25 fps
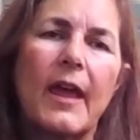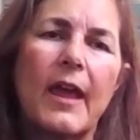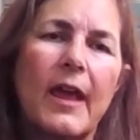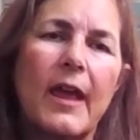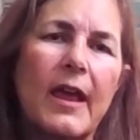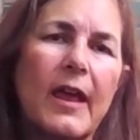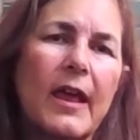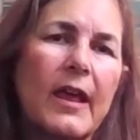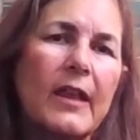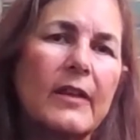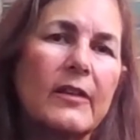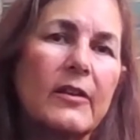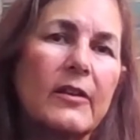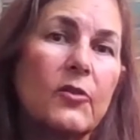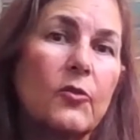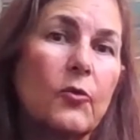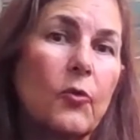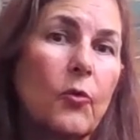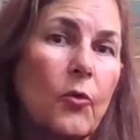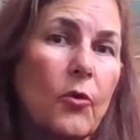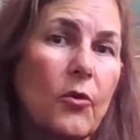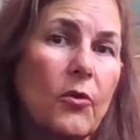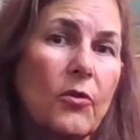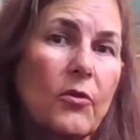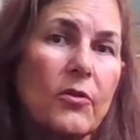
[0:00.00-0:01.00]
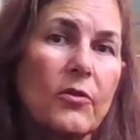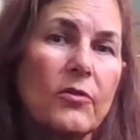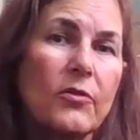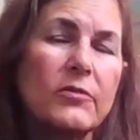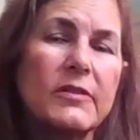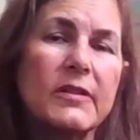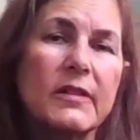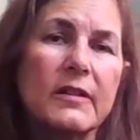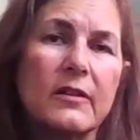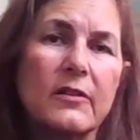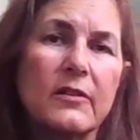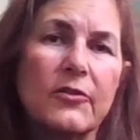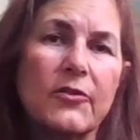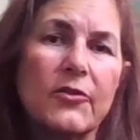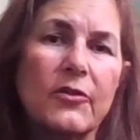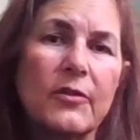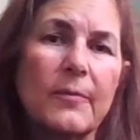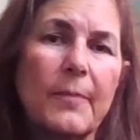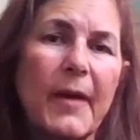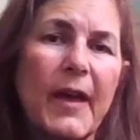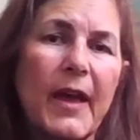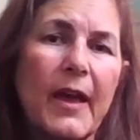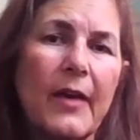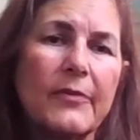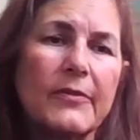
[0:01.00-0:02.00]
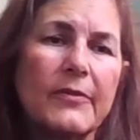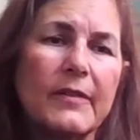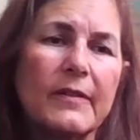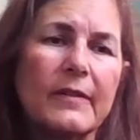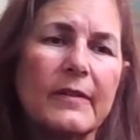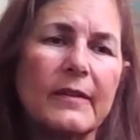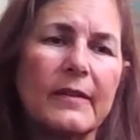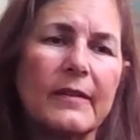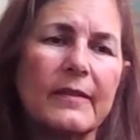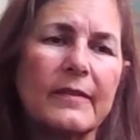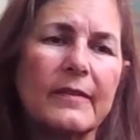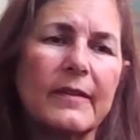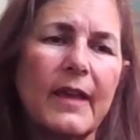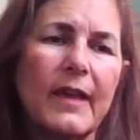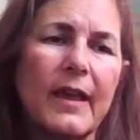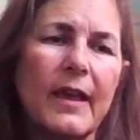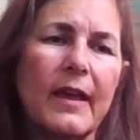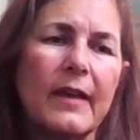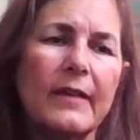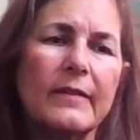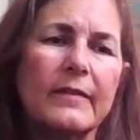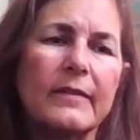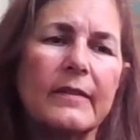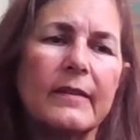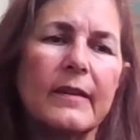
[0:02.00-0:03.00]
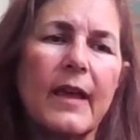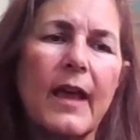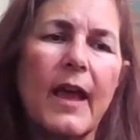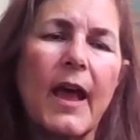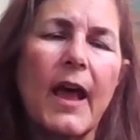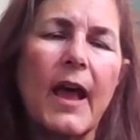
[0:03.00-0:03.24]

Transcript: And in order to clear the path to success,